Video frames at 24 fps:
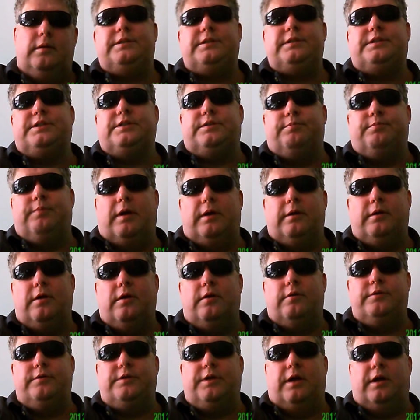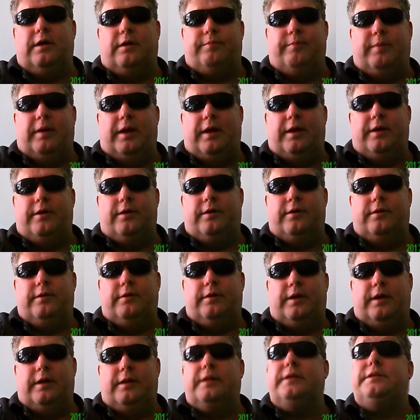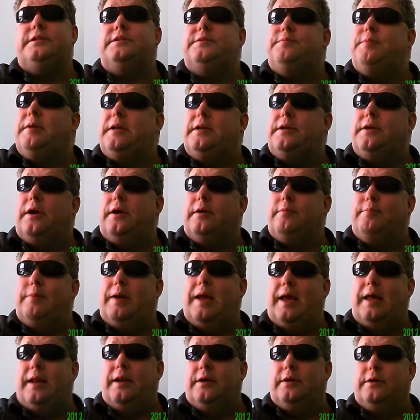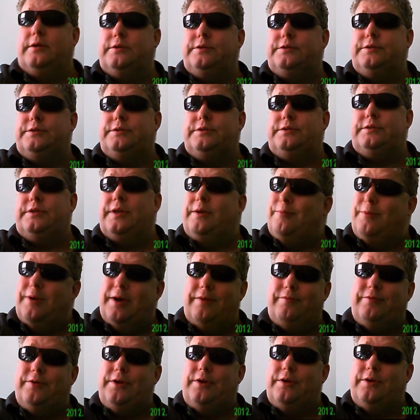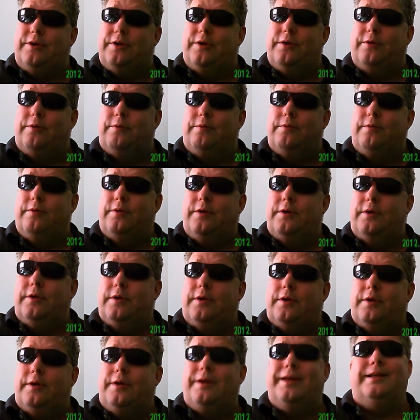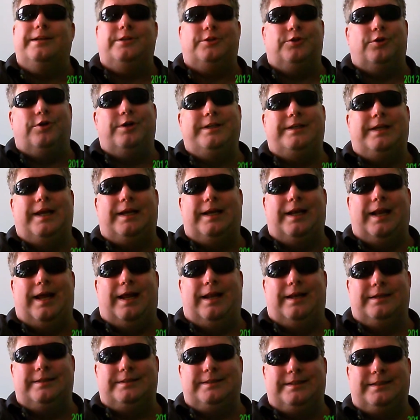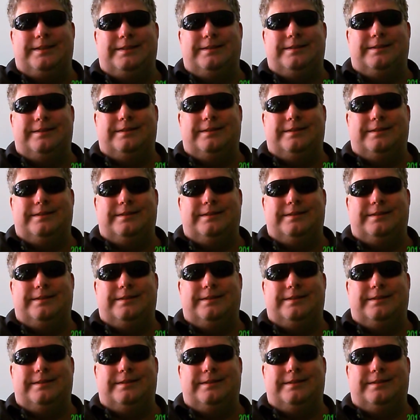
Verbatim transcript: This is Mungo Dark Matter, and this has been Dark Matters. And whatever you do, enjoy technology.